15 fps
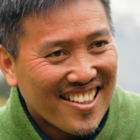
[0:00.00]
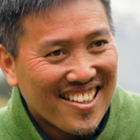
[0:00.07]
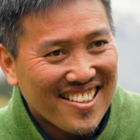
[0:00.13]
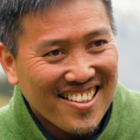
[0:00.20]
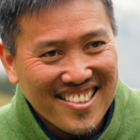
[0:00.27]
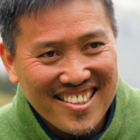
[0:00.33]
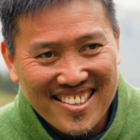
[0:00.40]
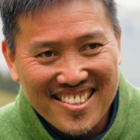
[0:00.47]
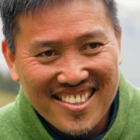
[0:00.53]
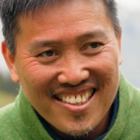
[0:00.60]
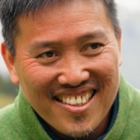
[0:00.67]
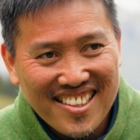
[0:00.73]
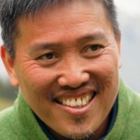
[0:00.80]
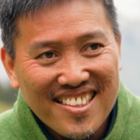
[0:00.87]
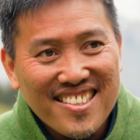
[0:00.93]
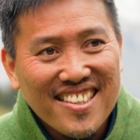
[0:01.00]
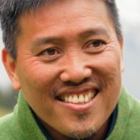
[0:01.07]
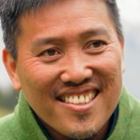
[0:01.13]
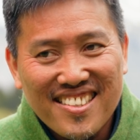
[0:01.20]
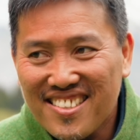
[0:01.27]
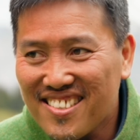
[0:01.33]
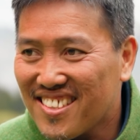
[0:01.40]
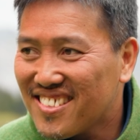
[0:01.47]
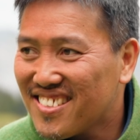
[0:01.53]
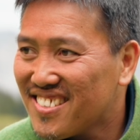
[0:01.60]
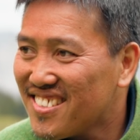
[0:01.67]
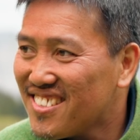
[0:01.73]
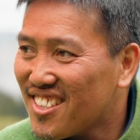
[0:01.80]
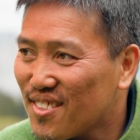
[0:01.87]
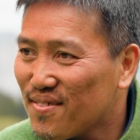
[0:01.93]
like this, you know
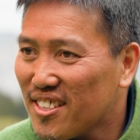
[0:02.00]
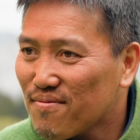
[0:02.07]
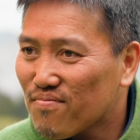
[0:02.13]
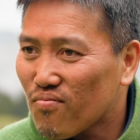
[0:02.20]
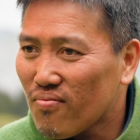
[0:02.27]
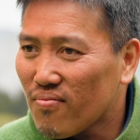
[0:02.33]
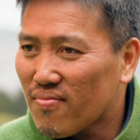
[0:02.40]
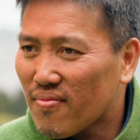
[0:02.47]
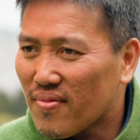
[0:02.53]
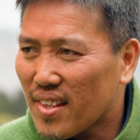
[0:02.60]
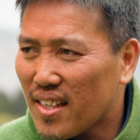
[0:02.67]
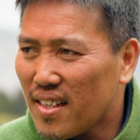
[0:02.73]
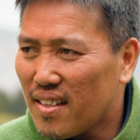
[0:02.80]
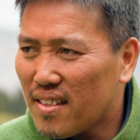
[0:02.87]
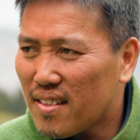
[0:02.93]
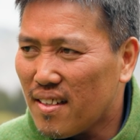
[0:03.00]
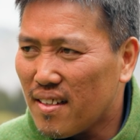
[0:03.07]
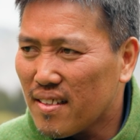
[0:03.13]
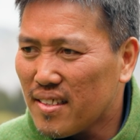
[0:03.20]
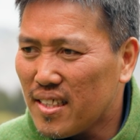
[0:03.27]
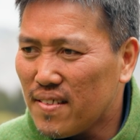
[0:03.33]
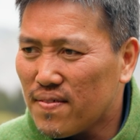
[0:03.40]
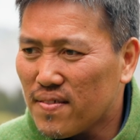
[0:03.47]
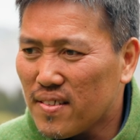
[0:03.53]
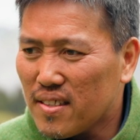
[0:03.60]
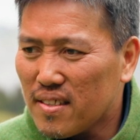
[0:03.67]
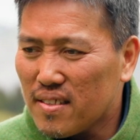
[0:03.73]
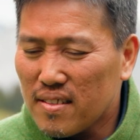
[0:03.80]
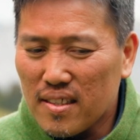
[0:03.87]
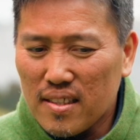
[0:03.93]
what I mean? Like if
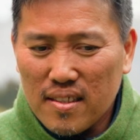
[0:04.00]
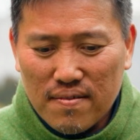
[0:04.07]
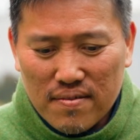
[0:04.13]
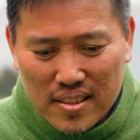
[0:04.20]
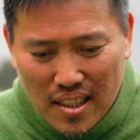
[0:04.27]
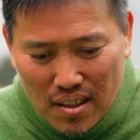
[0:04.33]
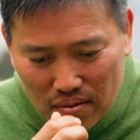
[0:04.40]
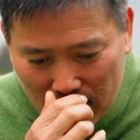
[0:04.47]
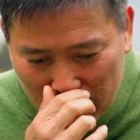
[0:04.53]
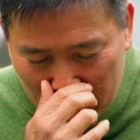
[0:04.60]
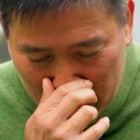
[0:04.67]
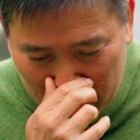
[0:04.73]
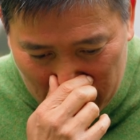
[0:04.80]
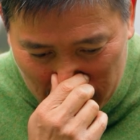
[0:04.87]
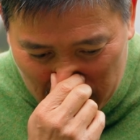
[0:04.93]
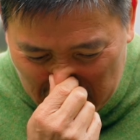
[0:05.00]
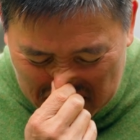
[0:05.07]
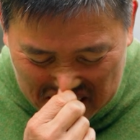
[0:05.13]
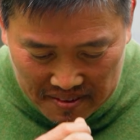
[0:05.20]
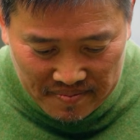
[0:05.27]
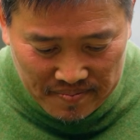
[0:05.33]
someone is like,